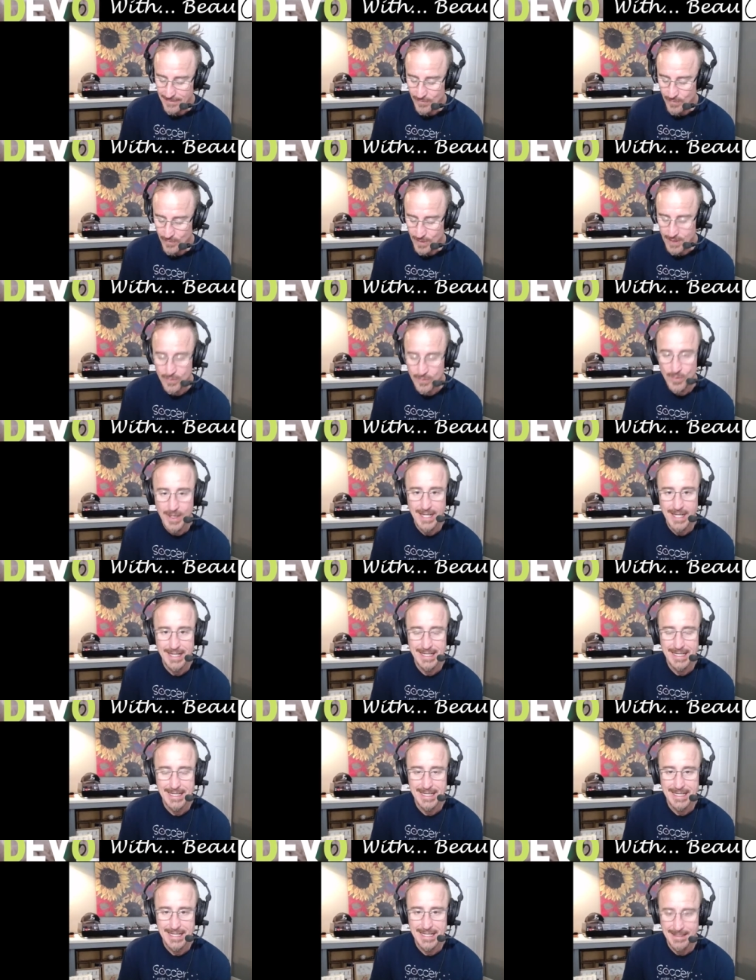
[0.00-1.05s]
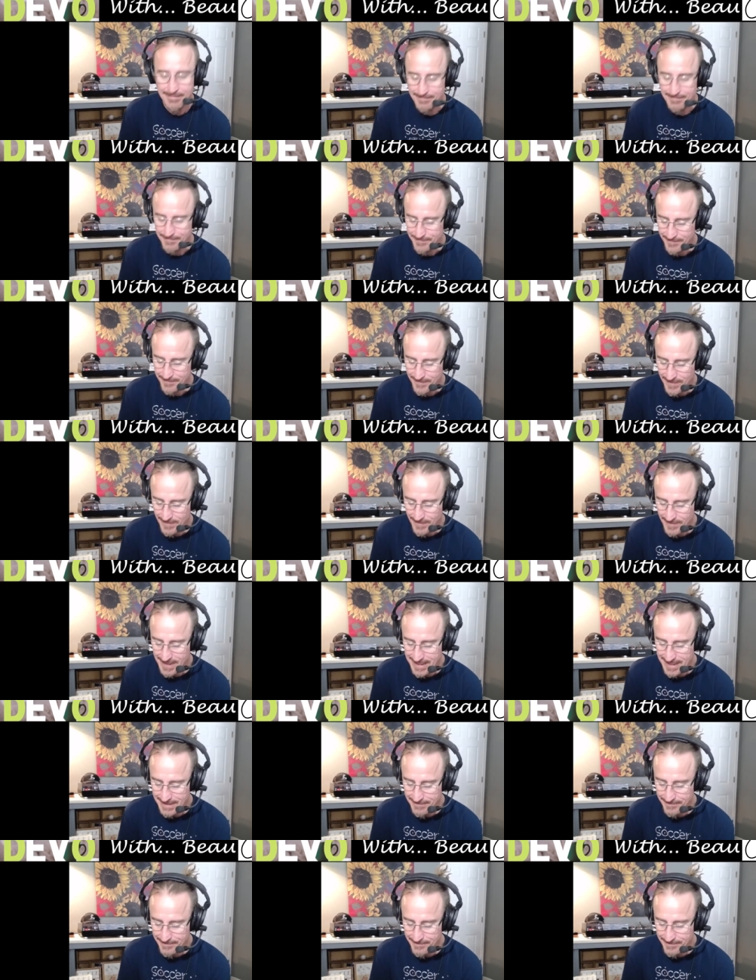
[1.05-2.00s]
One way to get in, right?